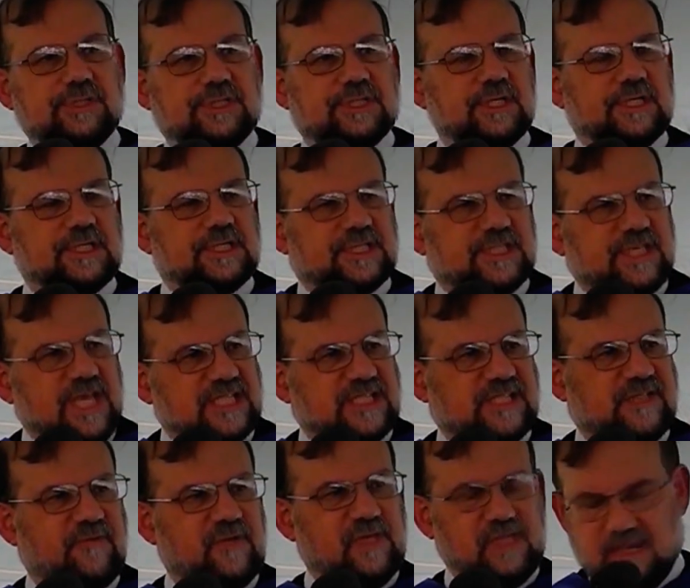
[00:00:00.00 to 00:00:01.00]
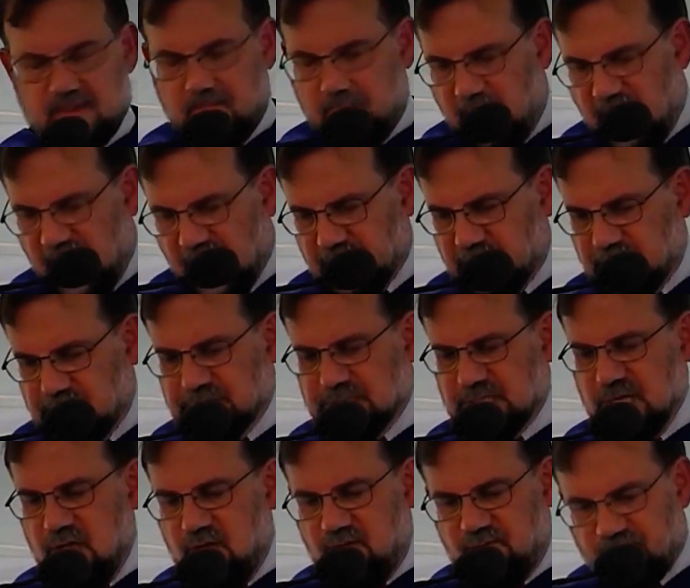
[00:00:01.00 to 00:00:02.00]
successfully
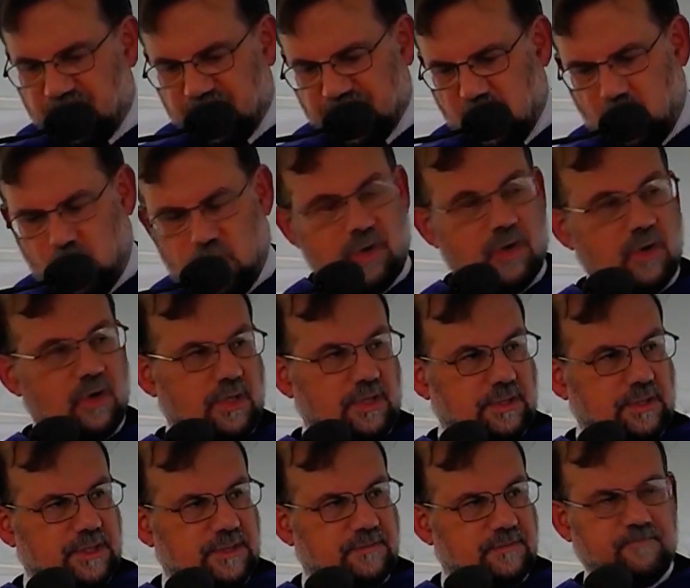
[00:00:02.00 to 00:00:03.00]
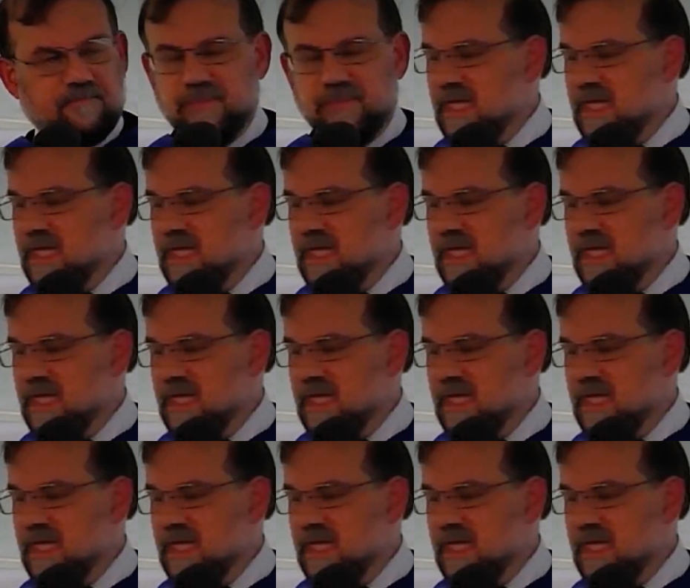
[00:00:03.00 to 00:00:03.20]
models for the world.